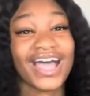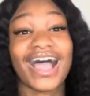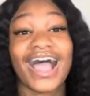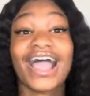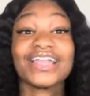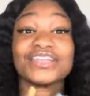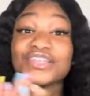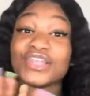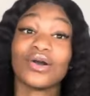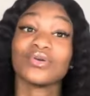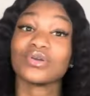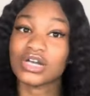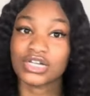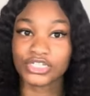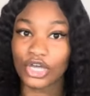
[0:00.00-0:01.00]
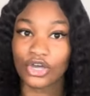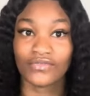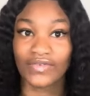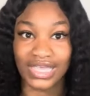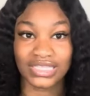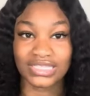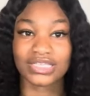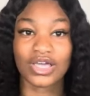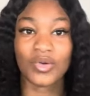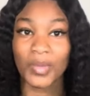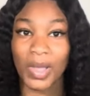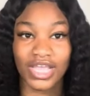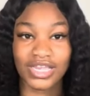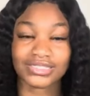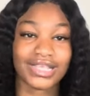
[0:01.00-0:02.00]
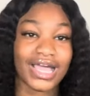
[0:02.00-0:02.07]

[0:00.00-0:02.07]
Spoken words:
I don't condone violence. Oh my goodness.